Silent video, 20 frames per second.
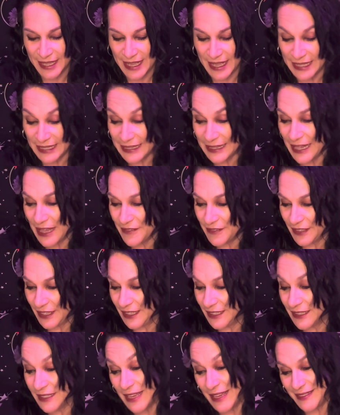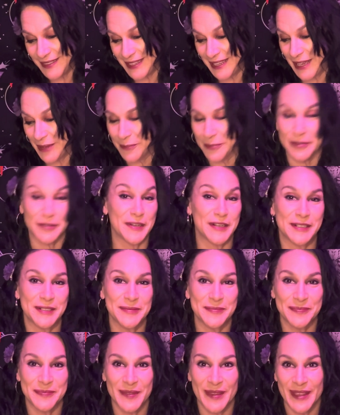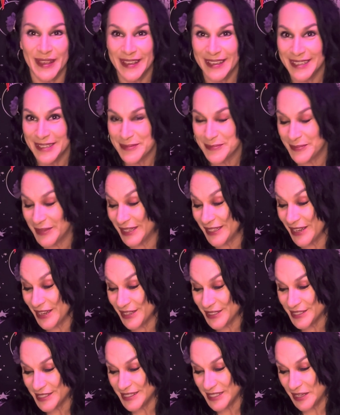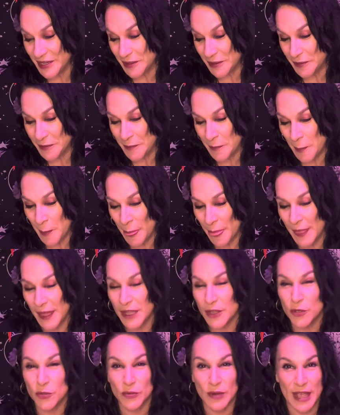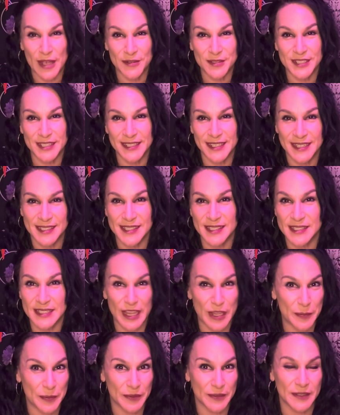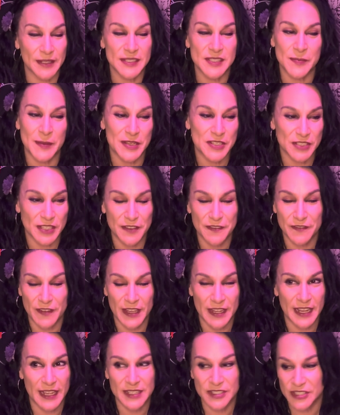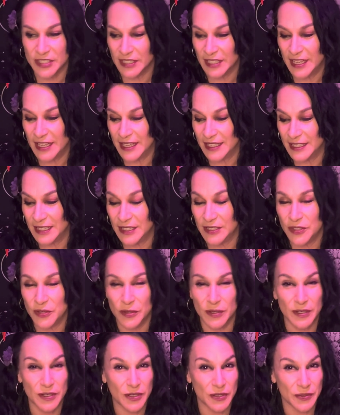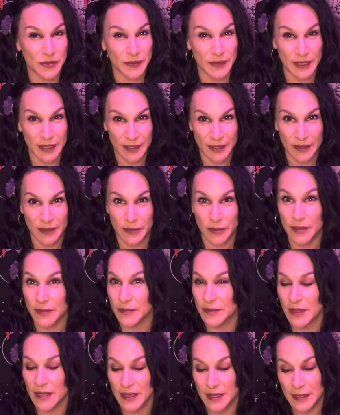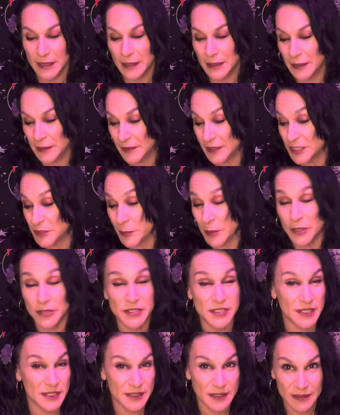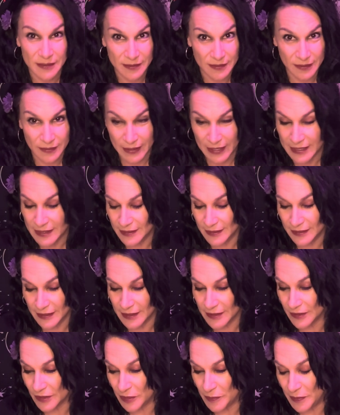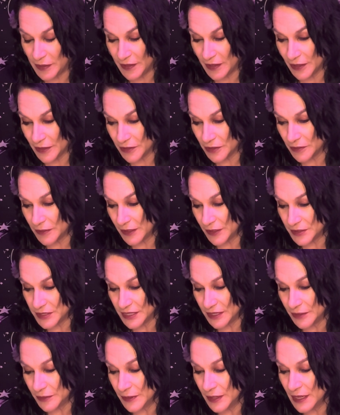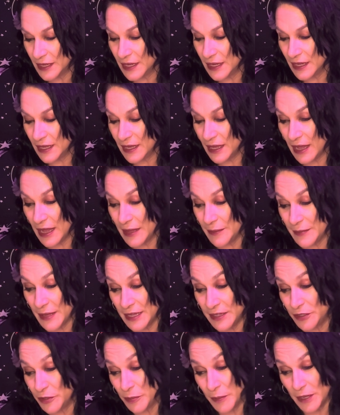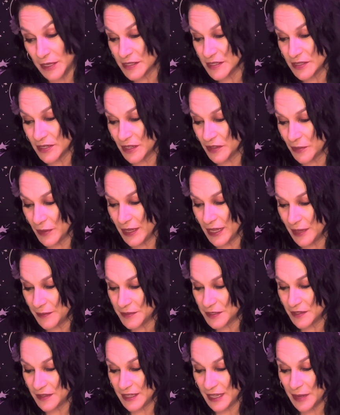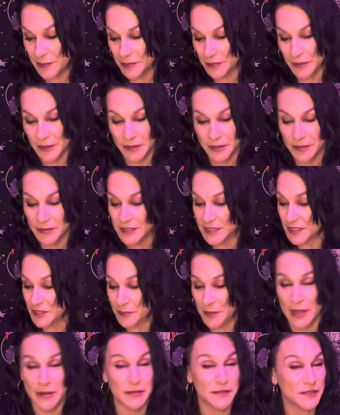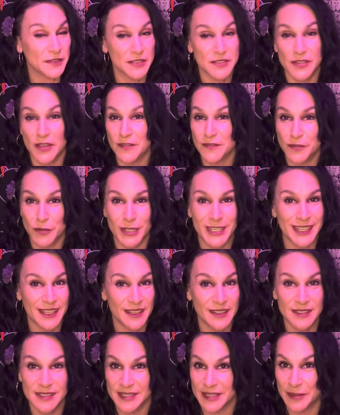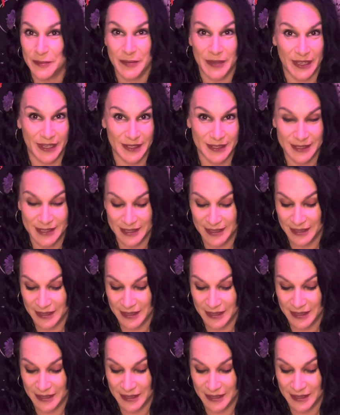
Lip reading: and loving, and the Emperor, but also grounded, stable, especially financially and in your career, or this person, right? That could be their career too. And you're bossing all the way up to the Emperor, who is as powerful as all four kings combined